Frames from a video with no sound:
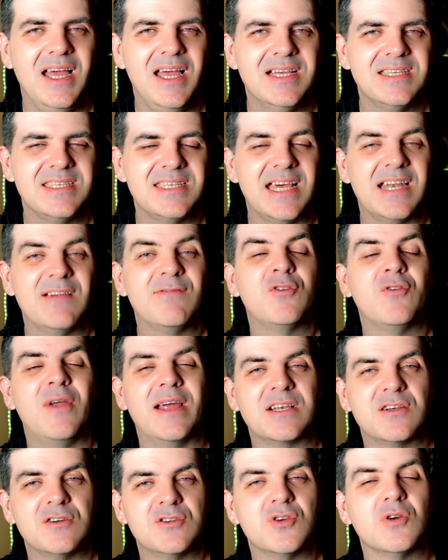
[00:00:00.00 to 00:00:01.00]
set of
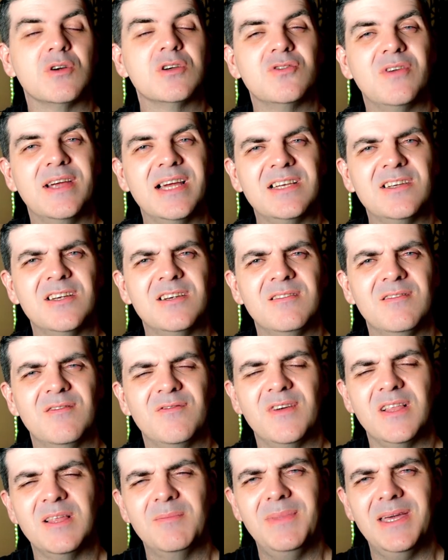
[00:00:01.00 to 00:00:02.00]
directors or director or
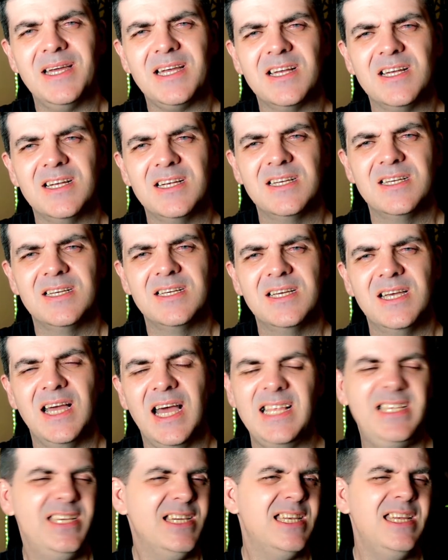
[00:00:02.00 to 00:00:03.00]
filmmaker.
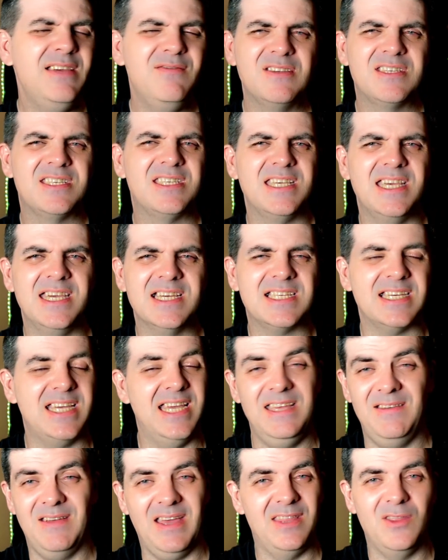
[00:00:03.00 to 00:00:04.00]
And you can even see it
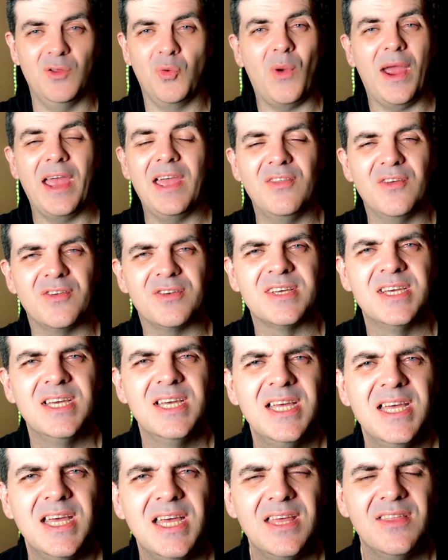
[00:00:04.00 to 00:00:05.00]
in the way that
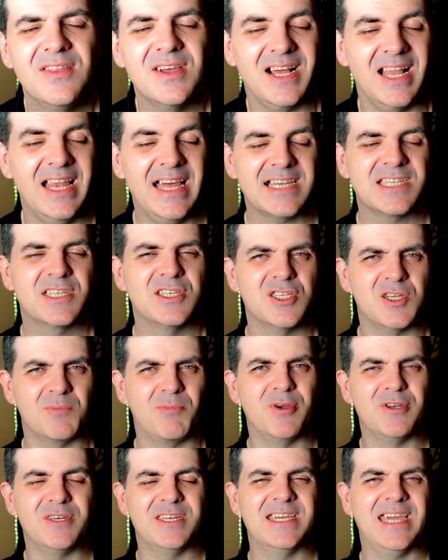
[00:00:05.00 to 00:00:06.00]
the collections are
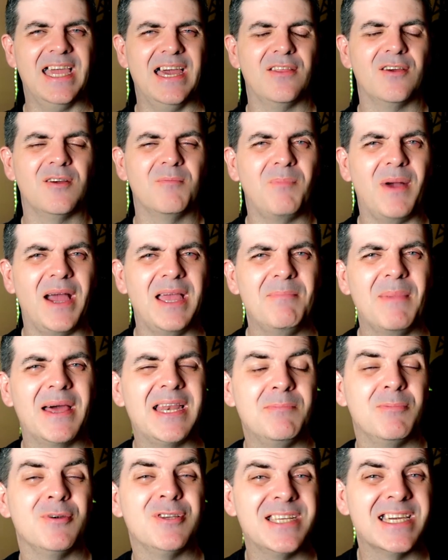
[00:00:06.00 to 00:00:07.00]
put together by
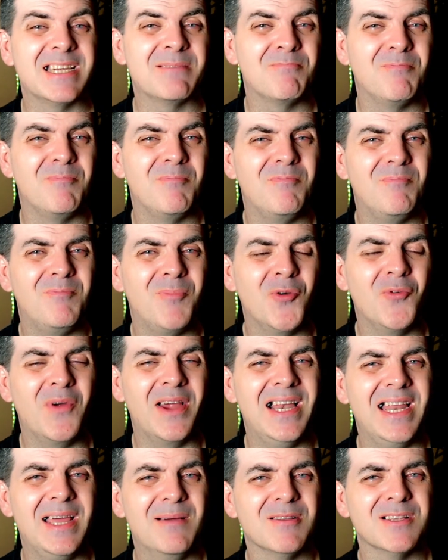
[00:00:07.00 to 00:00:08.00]
many boutique
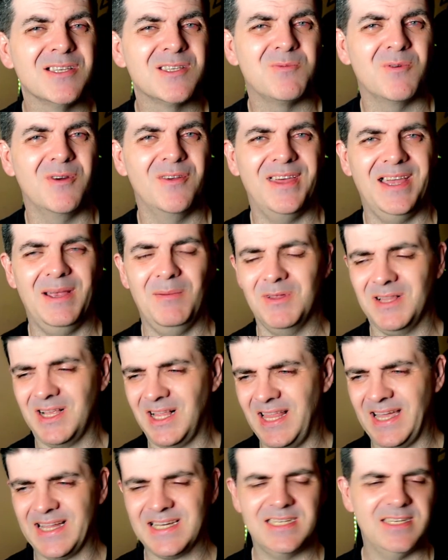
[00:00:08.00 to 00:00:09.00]
Blu-ray labels where they will
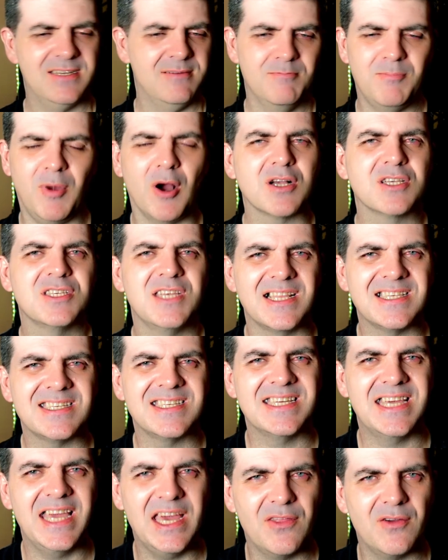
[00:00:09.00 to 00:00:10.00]
collect box sets
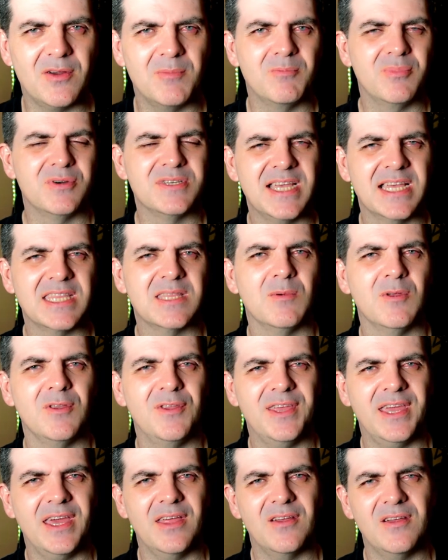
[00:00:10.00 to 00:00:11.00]
together and present them all
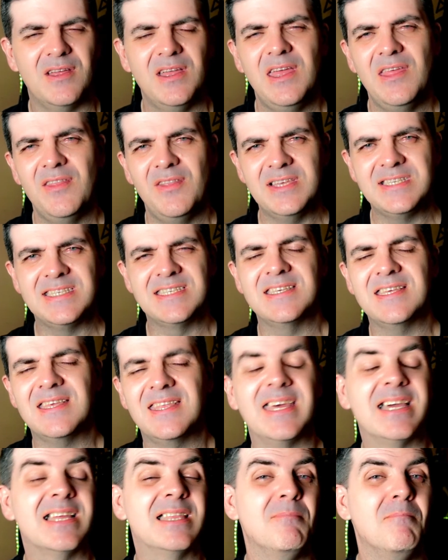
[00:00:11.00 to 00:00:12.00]
together. This is a
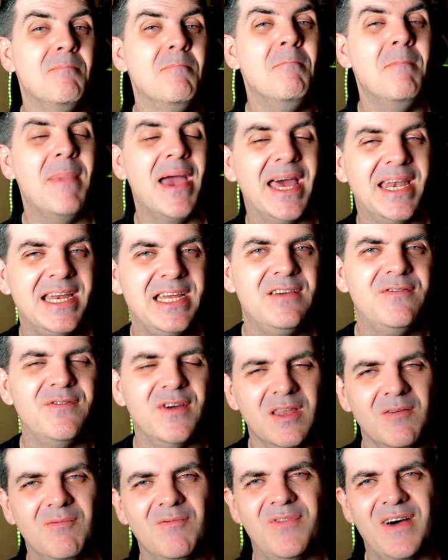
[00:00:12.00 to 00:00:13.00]
thing that many
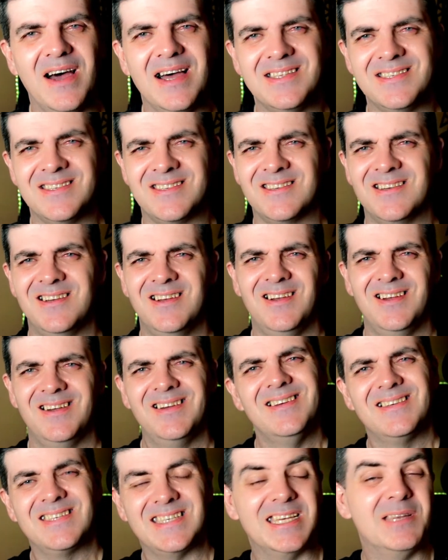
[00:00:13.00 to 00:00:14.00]
film fans
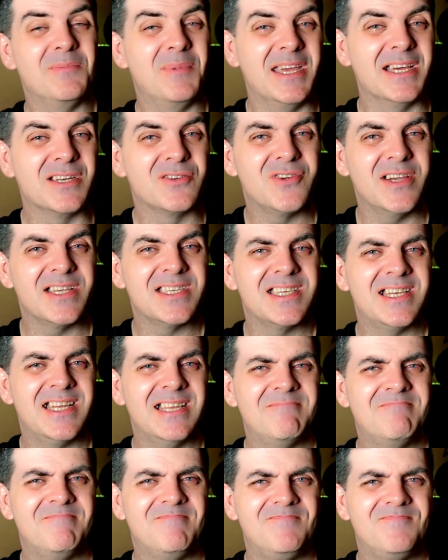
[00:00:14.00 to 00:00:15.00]
seem to be interested in.